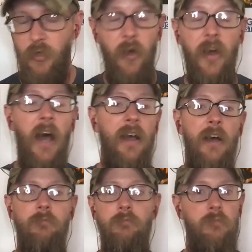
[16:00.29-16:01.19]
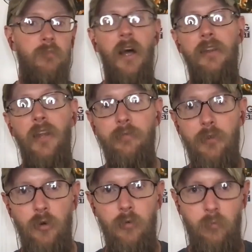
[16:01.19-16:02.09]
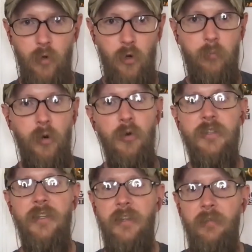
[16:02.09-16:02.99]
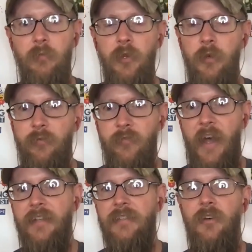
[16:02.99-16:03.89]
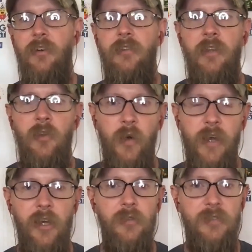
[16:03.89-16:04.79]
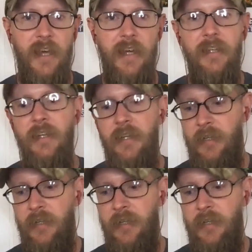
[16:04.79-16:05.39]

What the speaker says: So I love your approach to the facts here and the way it goes at it.